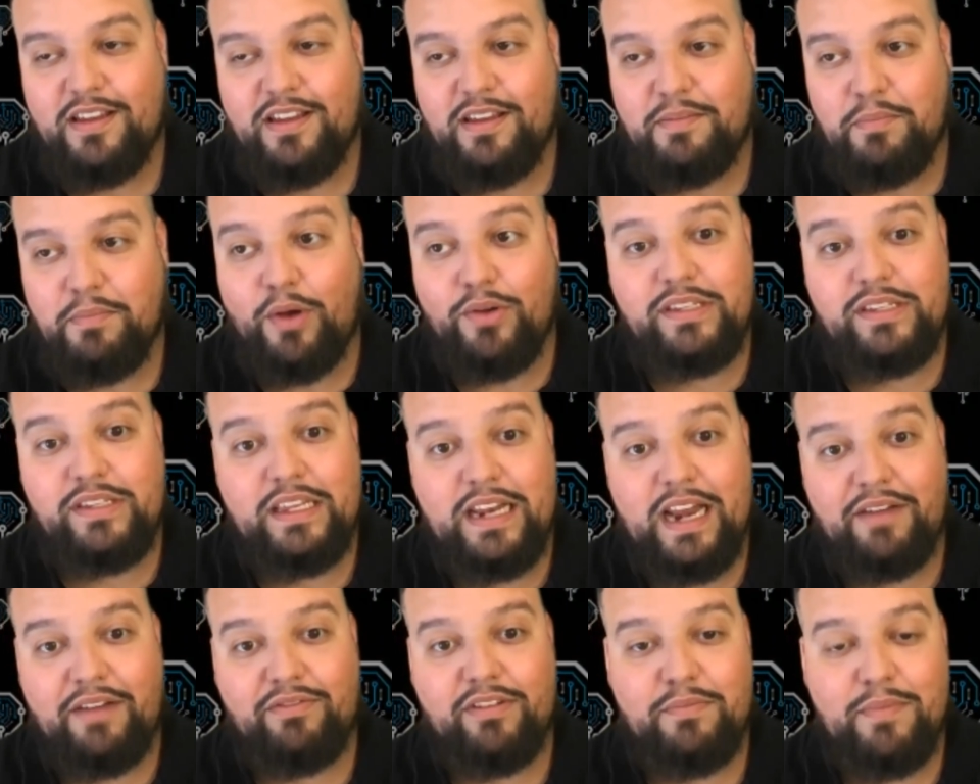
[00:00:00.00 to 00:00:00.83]
Mostly
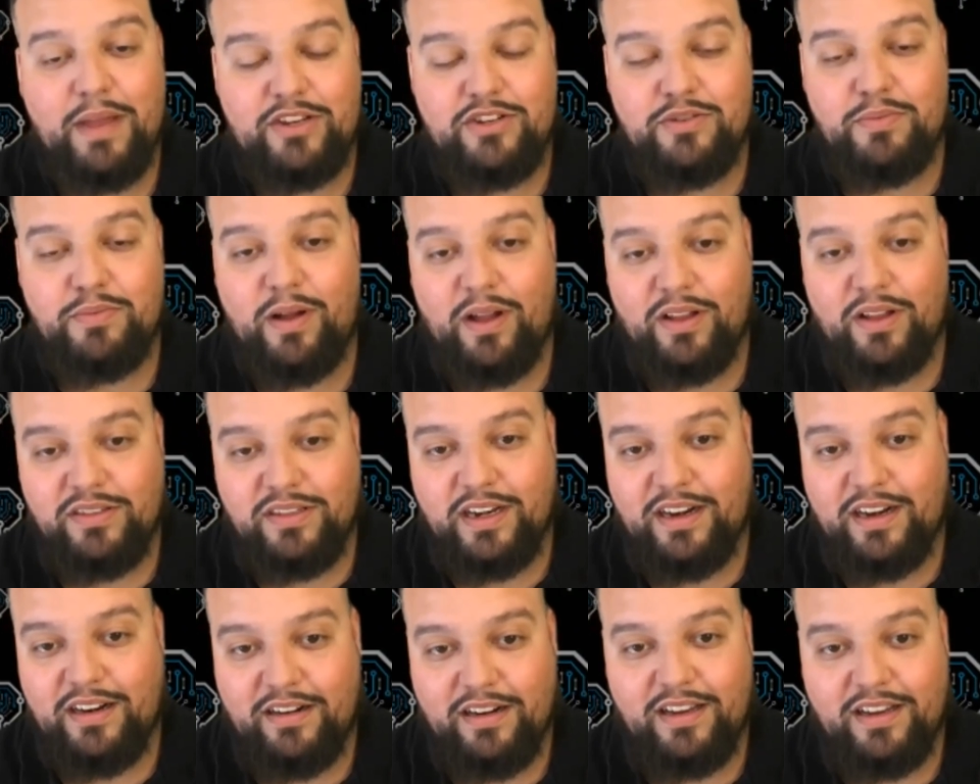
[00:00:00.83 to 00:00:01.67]
in every
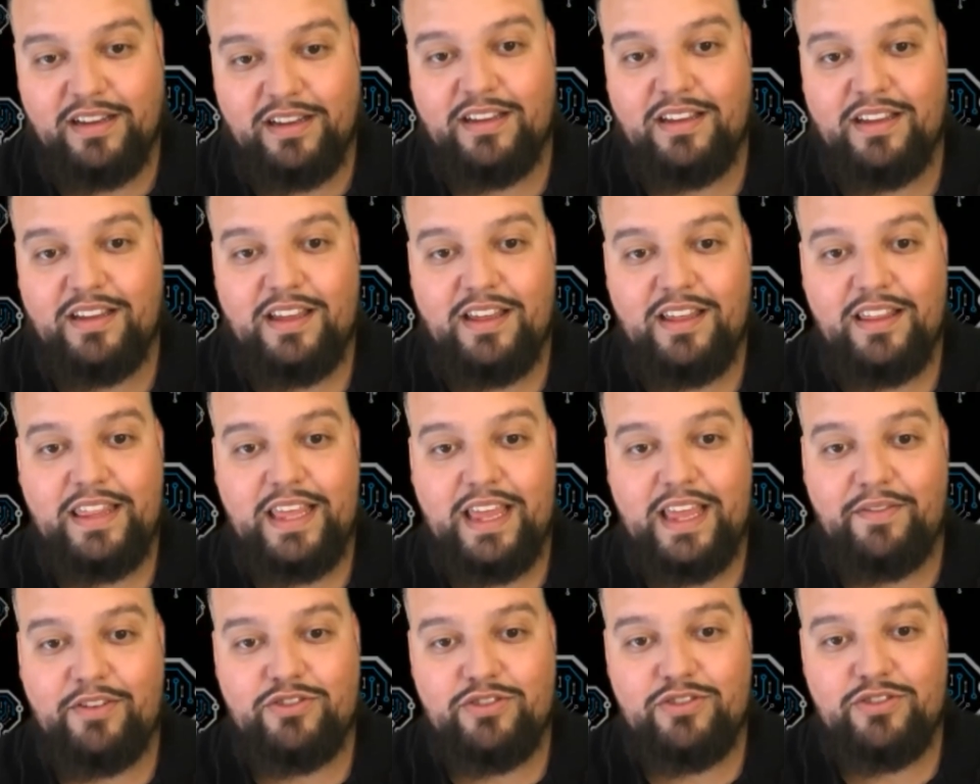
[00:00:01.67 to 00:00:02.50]
metropolitan area,
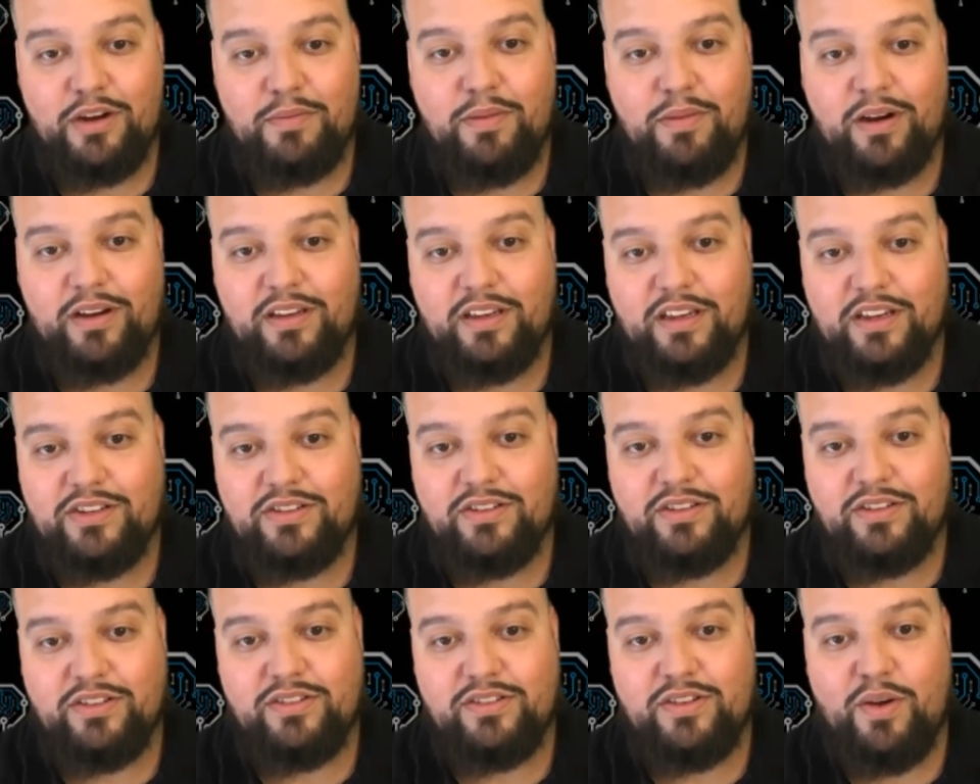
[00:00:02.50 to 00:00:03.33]
they have a truck parking
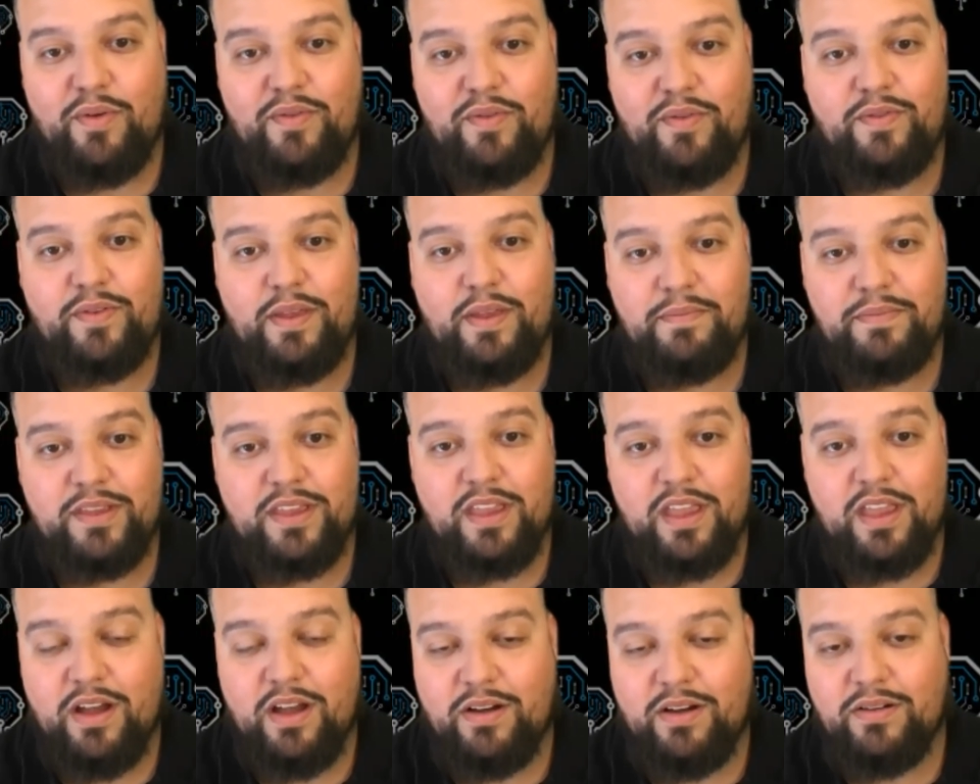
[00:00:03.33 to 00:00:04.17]
issue. There's nowhere for them to
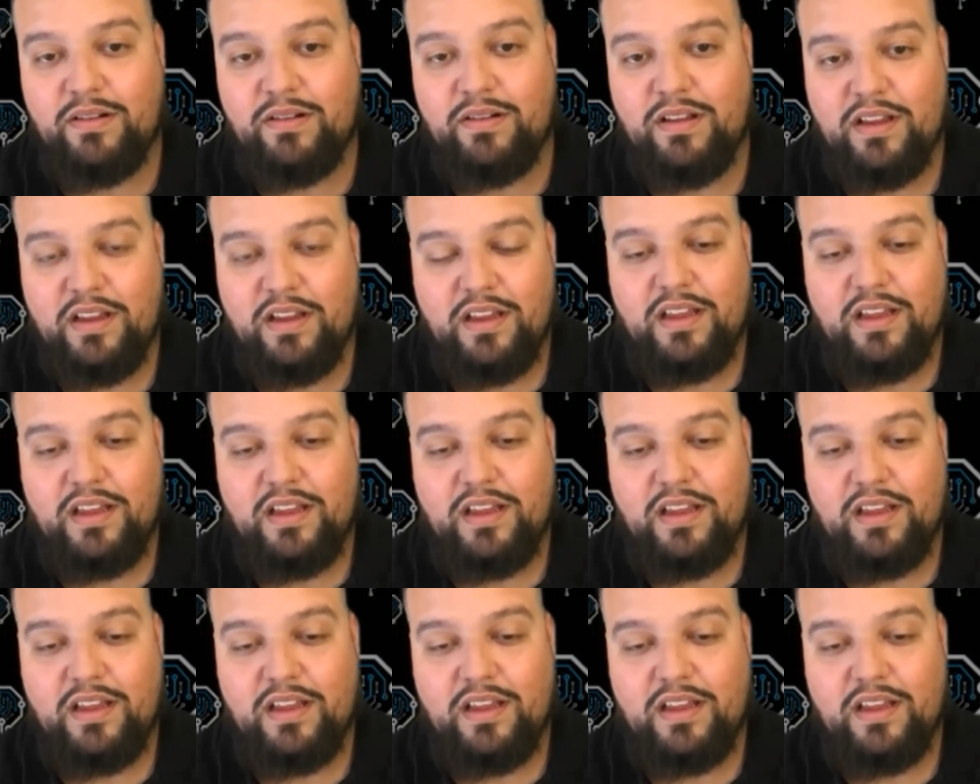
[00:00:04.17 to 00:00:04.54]
go.